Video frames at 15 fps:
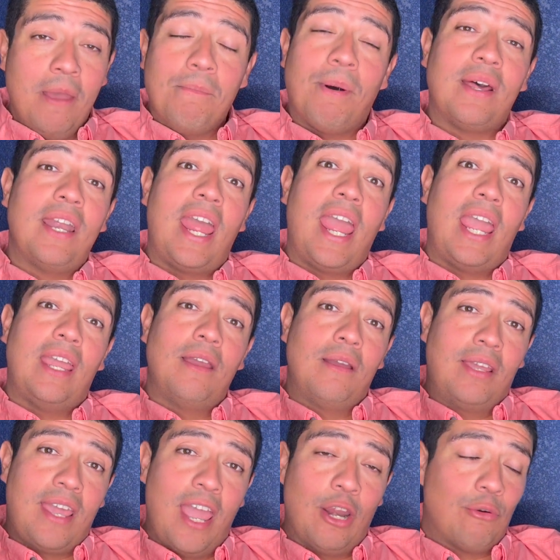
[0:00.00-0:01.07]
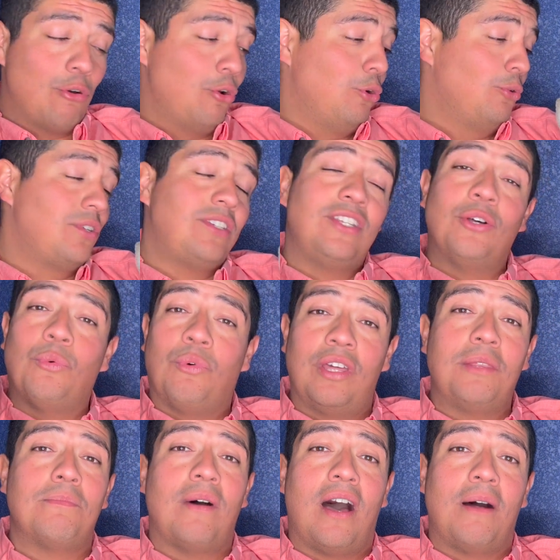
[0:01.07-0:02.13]
But a kangaroo who is still
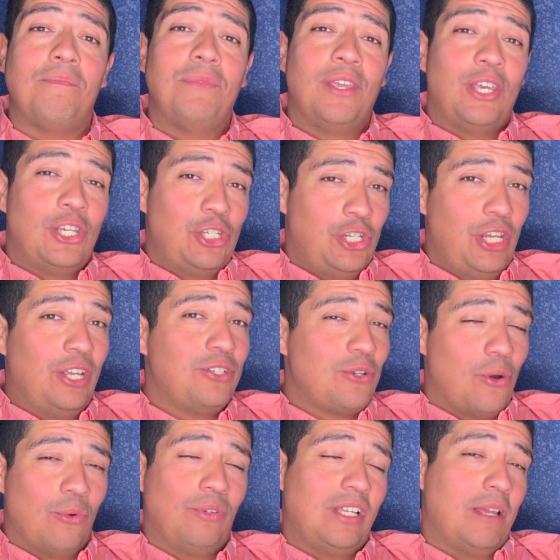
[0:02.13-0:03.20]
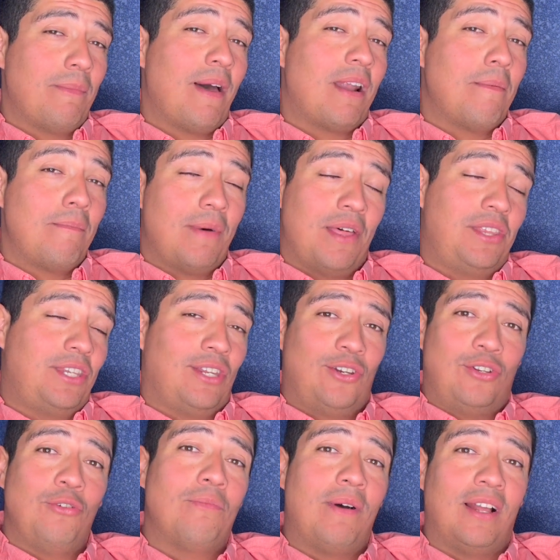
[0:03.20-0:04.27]
with mom, she is only about a month to
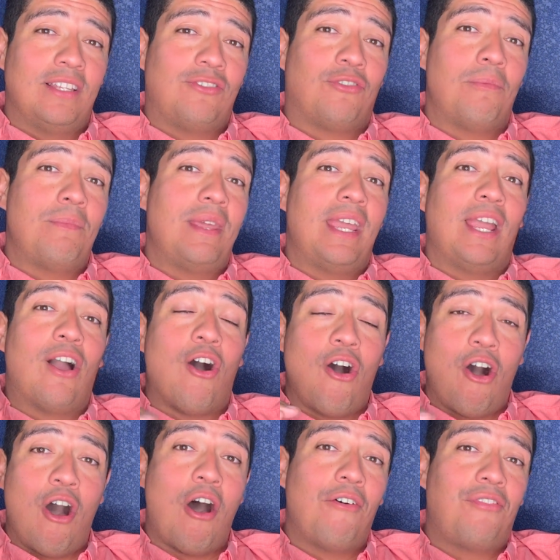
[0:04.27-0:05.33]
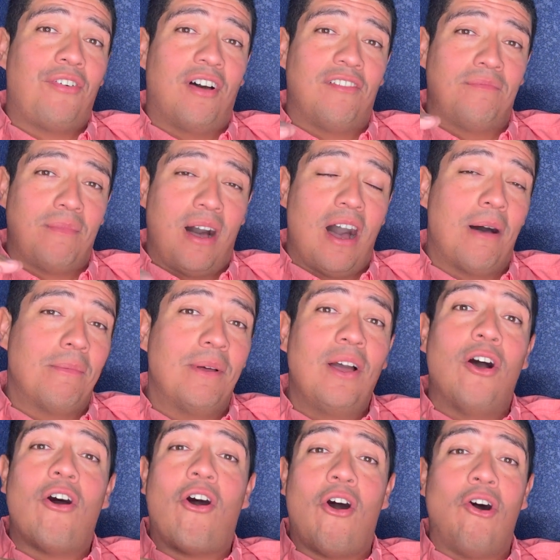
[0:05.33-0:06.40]
2 months from being off of mom
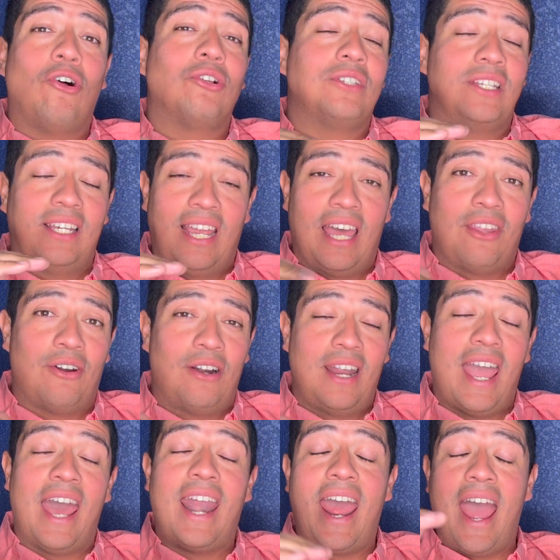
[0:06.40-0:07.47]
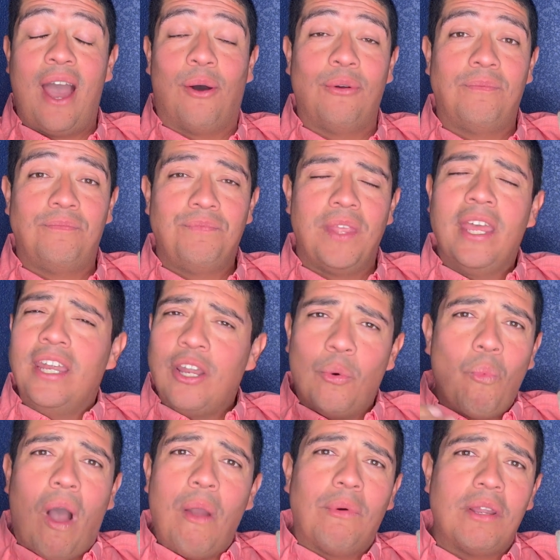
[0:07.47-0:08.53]
altogether and out. Now,
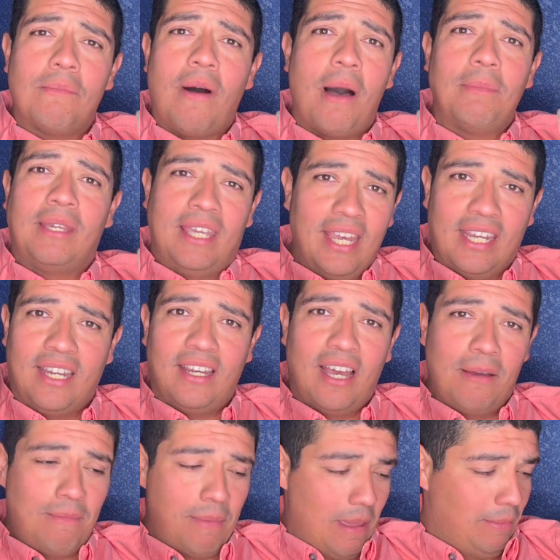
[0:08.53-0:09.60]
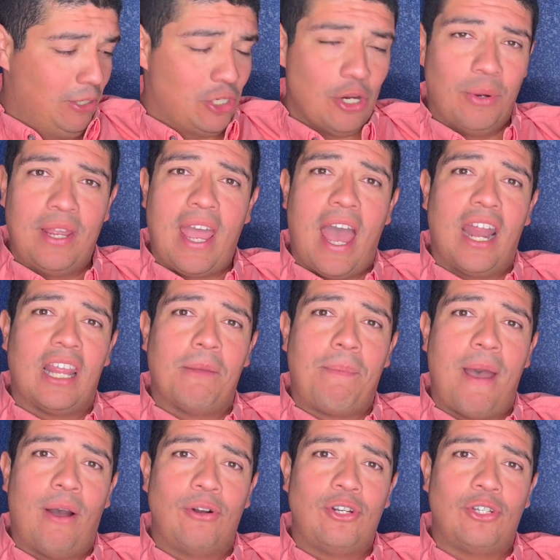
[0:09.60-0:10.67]
why would a mom kick a baby joey out of the
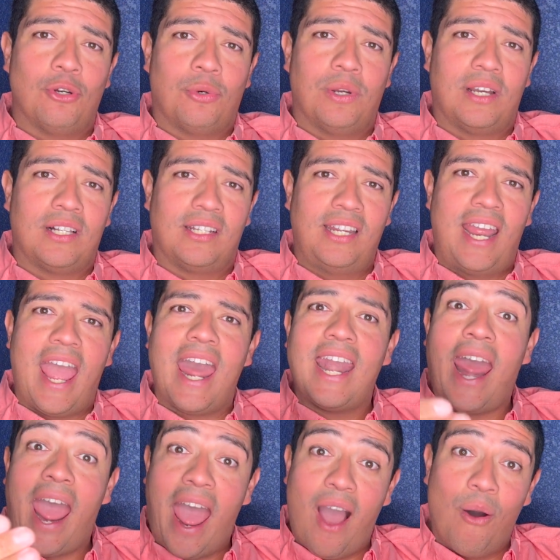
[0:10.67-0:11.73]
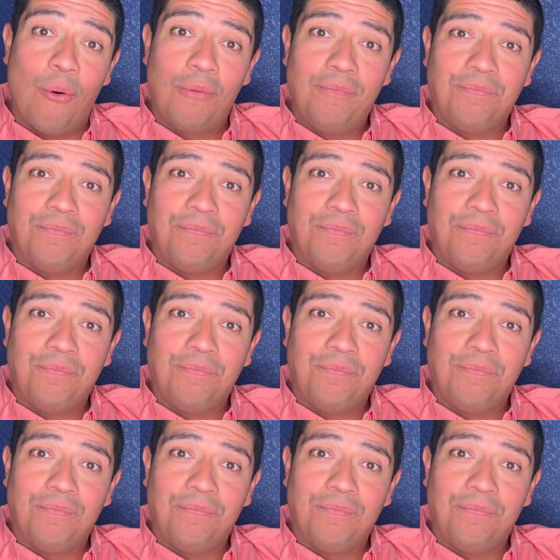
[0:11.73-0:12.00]
pouch so quickly, and how?